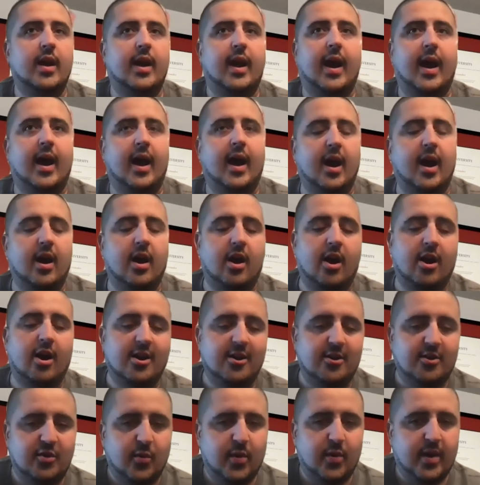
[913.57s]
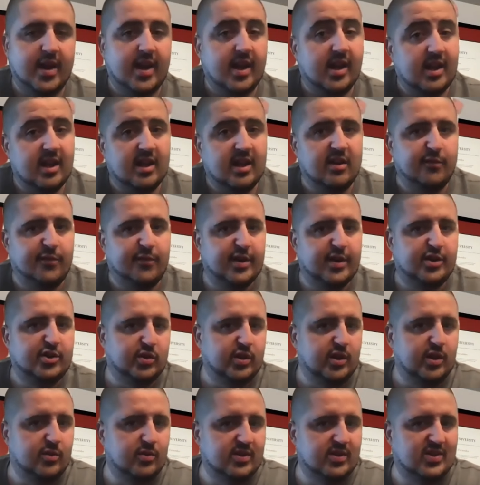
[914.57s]
Are you doing it
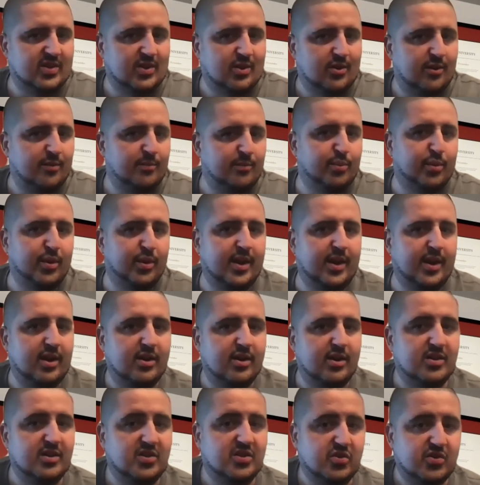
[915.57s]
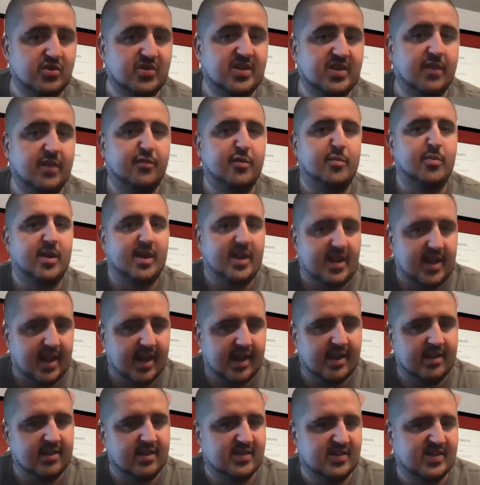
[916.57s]
individually with certain players, or is everybody
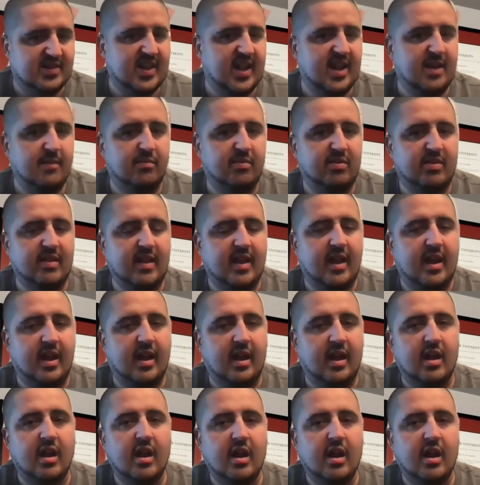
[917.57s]
getting the same thing?